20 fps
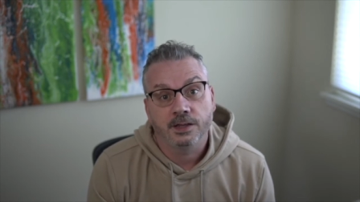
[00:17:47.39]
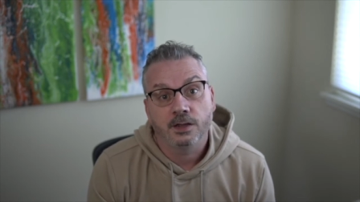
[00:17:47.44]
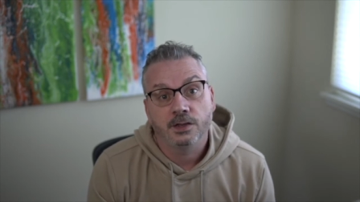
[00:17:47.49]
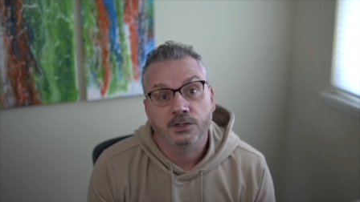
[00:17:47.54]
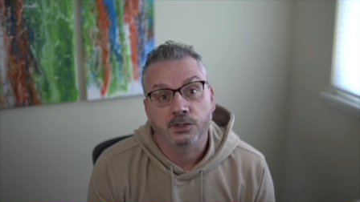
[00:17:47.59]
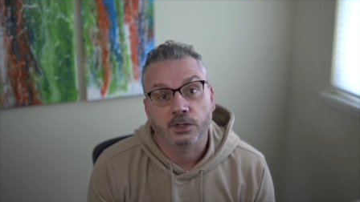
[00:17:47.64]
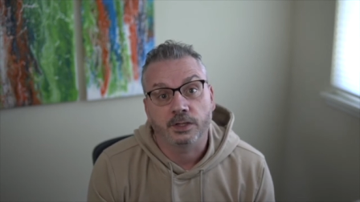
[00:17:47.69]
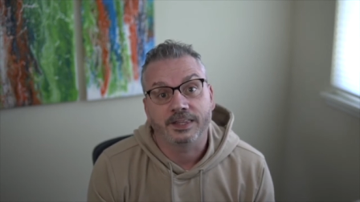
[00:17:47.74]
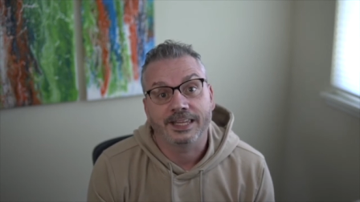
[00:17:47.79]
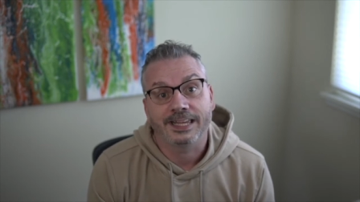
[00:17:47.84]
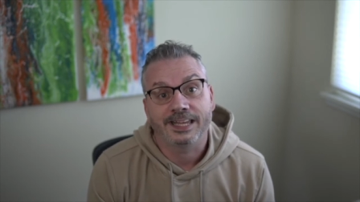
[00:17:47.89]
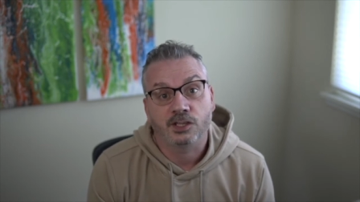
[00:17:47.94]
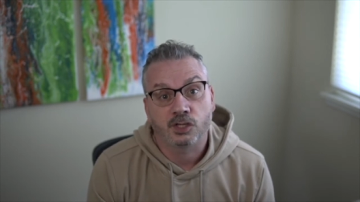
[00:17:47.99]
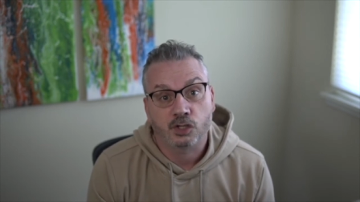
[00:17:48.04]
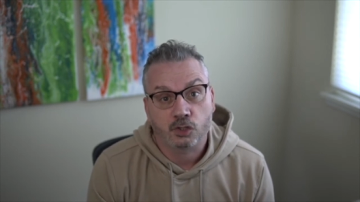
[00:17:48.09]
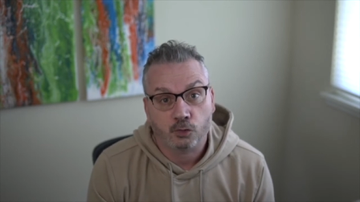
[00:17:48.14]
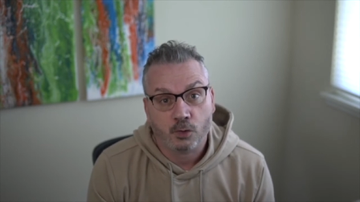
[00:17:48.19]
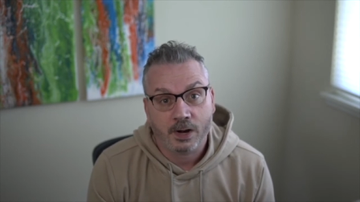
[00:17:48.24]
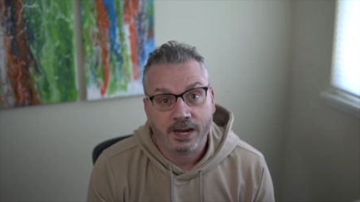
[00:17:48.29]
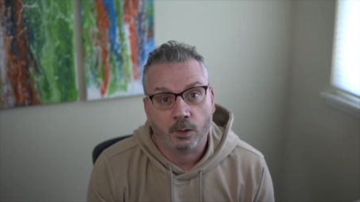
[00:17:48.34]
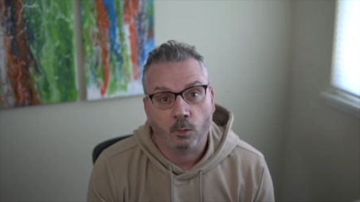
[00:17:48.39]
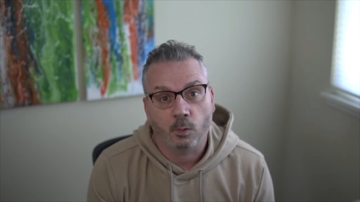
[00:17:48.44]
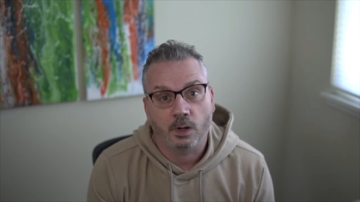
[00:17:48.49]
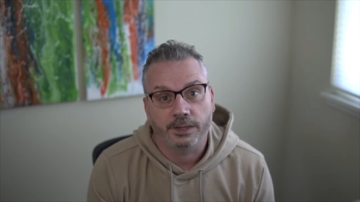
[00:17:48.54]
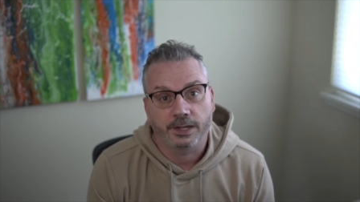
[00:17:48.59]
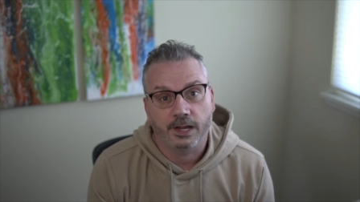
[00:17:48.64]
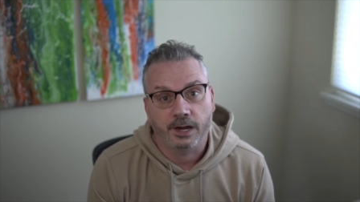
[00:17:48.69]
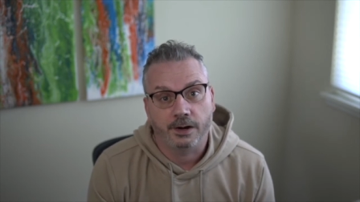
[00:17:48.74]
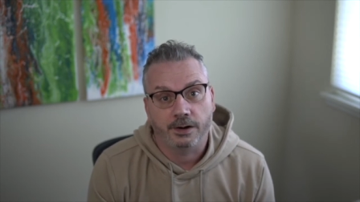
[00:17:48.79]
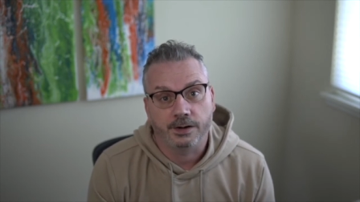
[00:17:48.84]
so that they can strike while
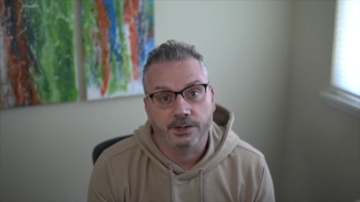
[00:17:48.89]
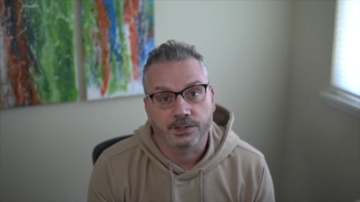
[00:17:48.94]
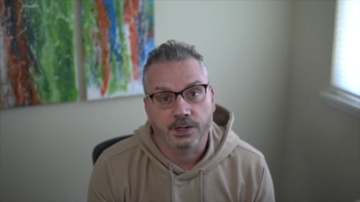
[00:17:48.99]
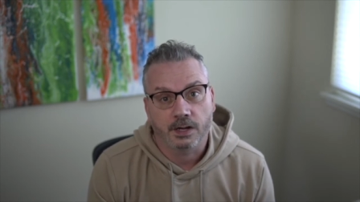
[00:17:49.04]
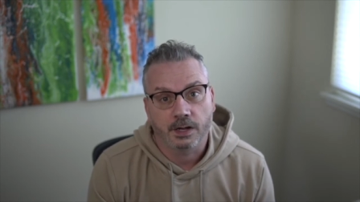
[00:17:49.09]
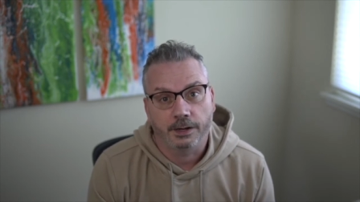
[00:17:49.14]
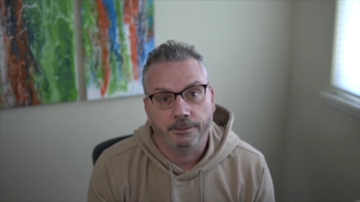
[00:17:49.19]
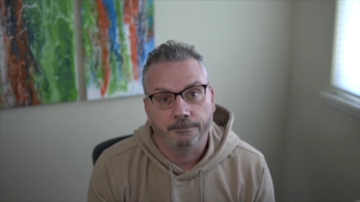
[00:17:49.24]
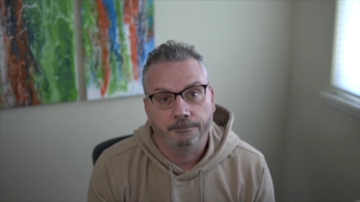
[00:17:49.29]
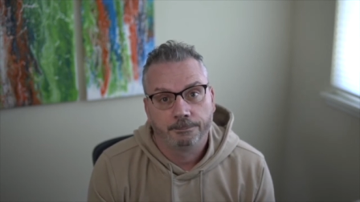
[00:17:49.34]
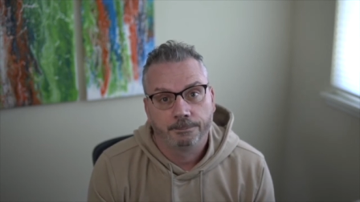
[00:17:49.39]
the iron is hot.